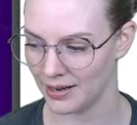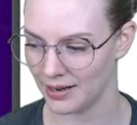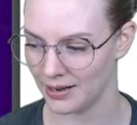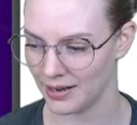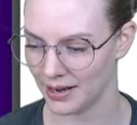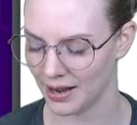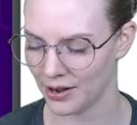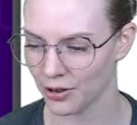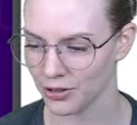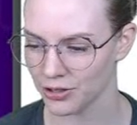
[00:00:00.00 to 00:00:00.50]

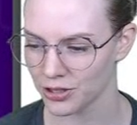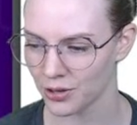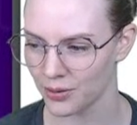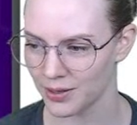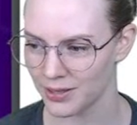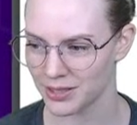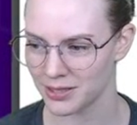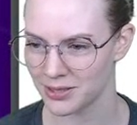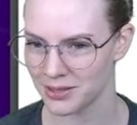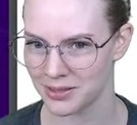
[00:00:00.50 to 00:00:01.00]
And also
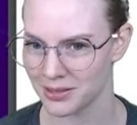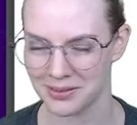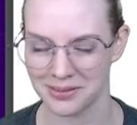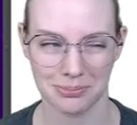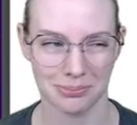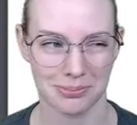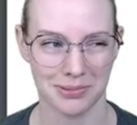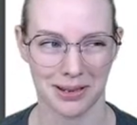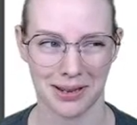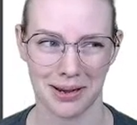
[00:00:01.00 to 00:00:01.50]
it's
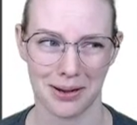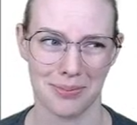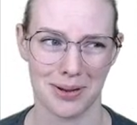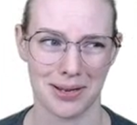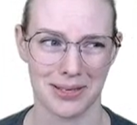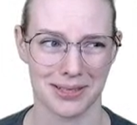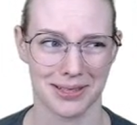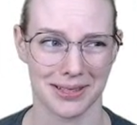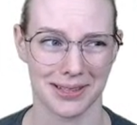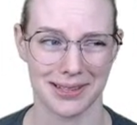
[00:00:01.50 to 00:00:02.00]
kind of
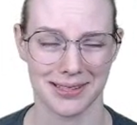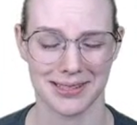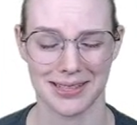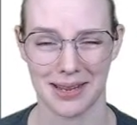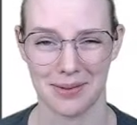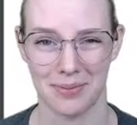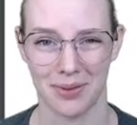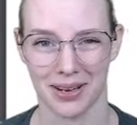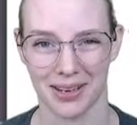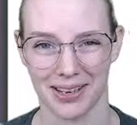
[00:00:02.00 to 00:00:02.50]
basically the
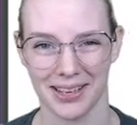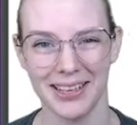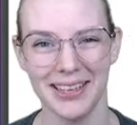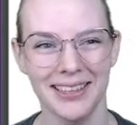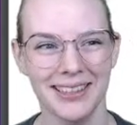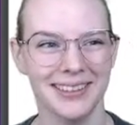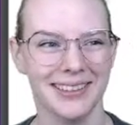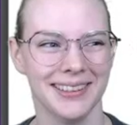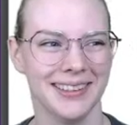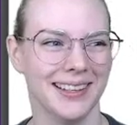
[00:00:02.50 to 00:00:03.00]
same model.
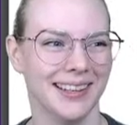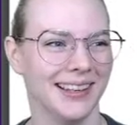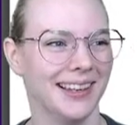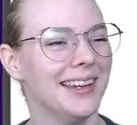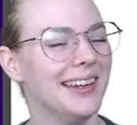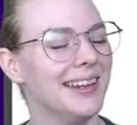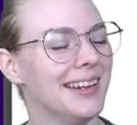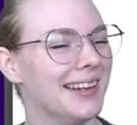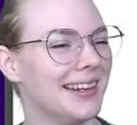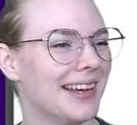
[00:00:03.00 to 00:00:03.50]

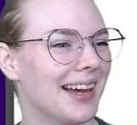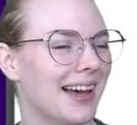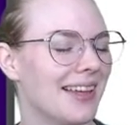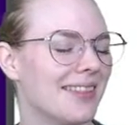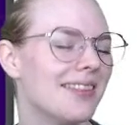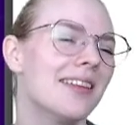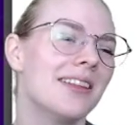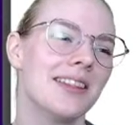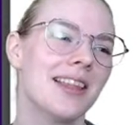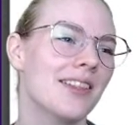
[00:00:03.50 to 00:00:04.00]

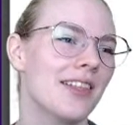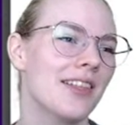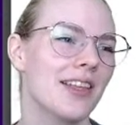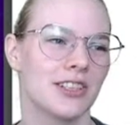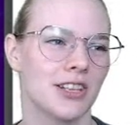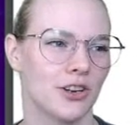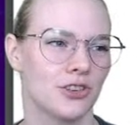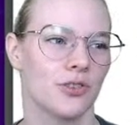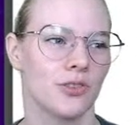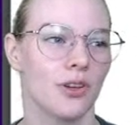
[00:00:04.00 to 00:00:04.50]
No, that's
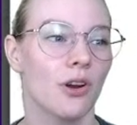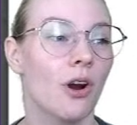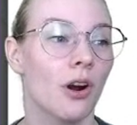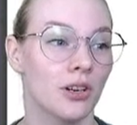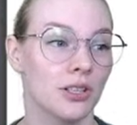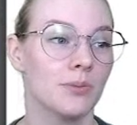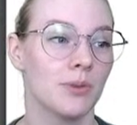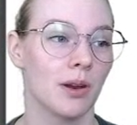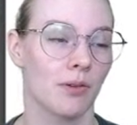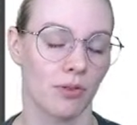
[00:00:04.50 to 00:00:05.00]
not true. There are
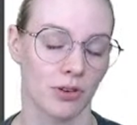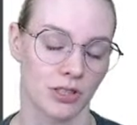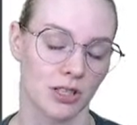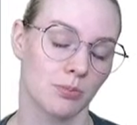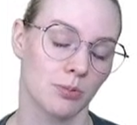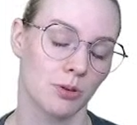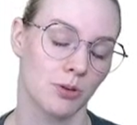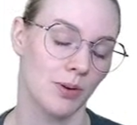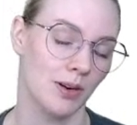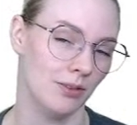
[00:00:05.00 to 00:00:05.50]
some differences
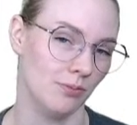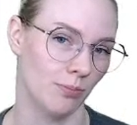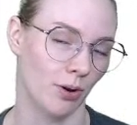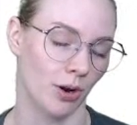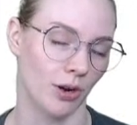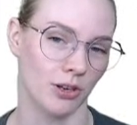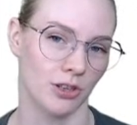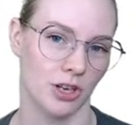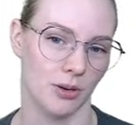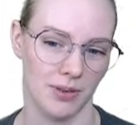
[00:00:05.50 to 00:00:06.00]
between
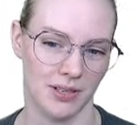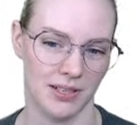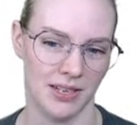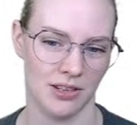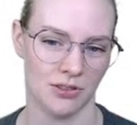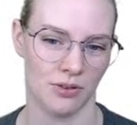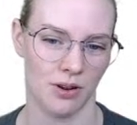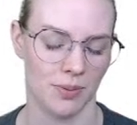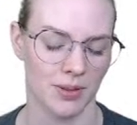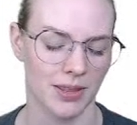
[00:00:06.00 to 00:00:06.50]
BERT and
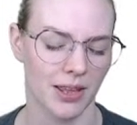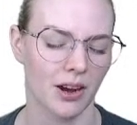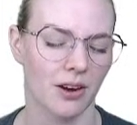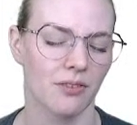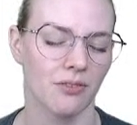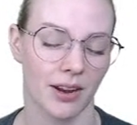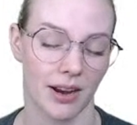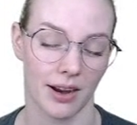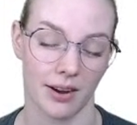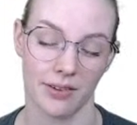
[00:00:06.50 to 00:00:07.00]
GPT-3, but they are
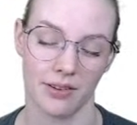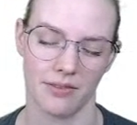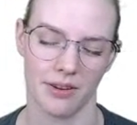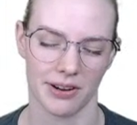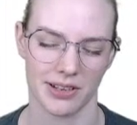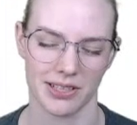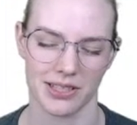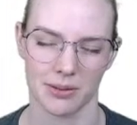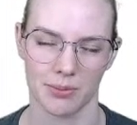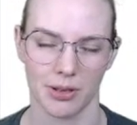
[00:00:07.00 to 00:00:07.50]
very,
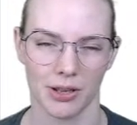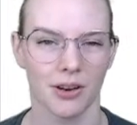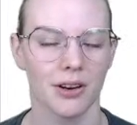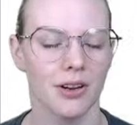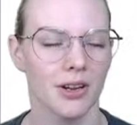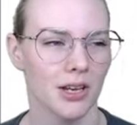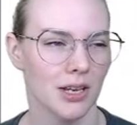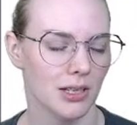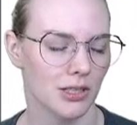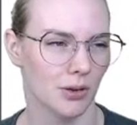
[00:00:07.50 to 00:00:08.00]
very similar.
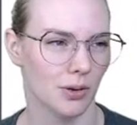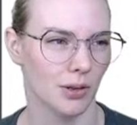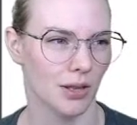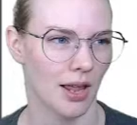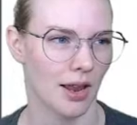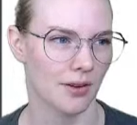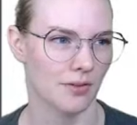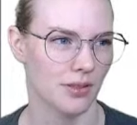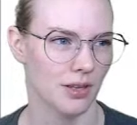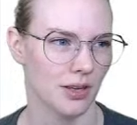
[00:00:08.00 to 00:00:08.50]
So a
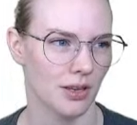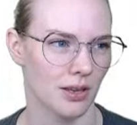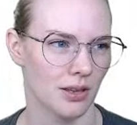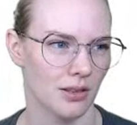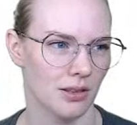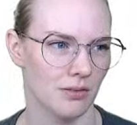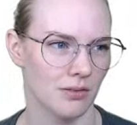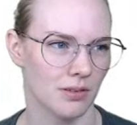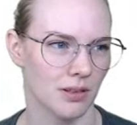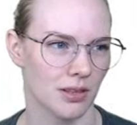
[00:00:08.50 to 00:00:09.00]
lot of
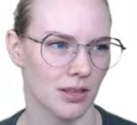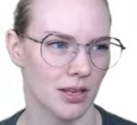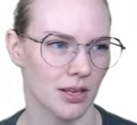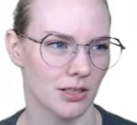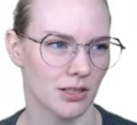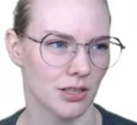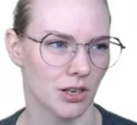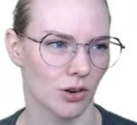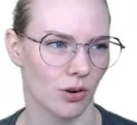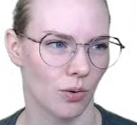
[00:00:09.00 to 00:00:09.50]
the
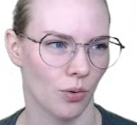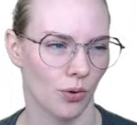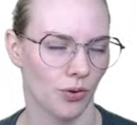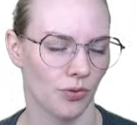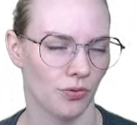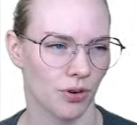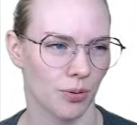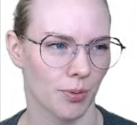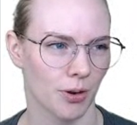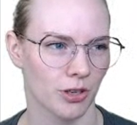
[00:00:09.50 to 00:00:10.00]
things that hold
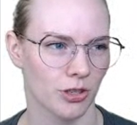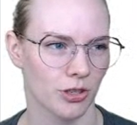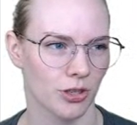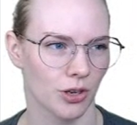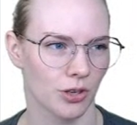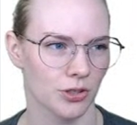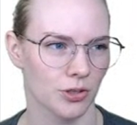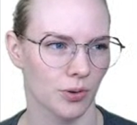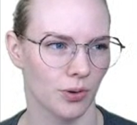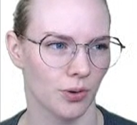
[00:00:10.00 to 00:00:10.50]
for BERT should
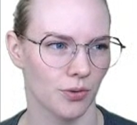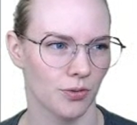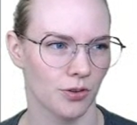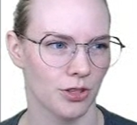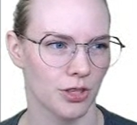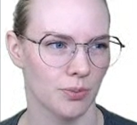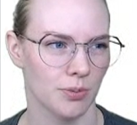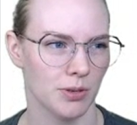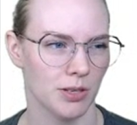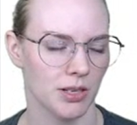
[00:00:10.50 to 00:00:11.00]
also hold for
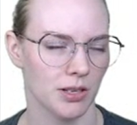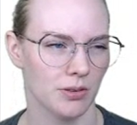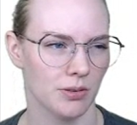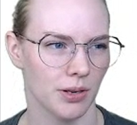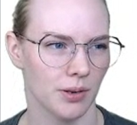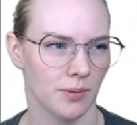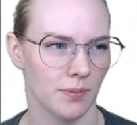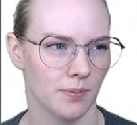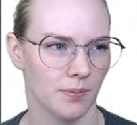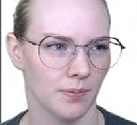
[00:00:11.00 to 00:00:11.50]

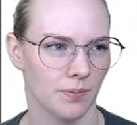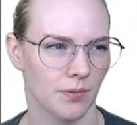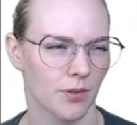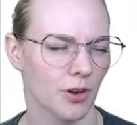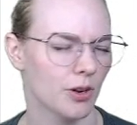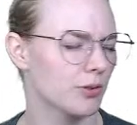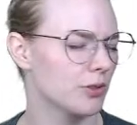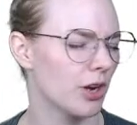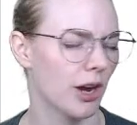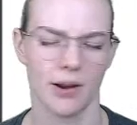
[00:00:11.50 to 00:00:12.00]
GPT-3.
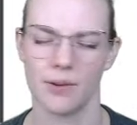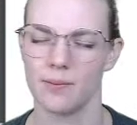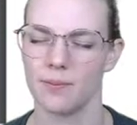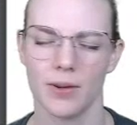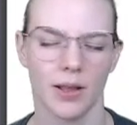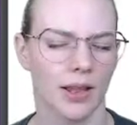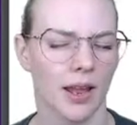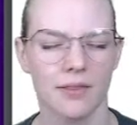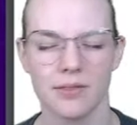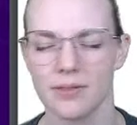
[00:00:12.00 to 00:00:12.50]
Or sorry,
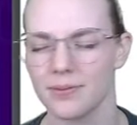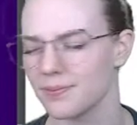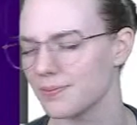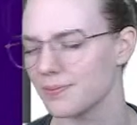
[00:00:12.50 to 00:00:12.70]
a lot of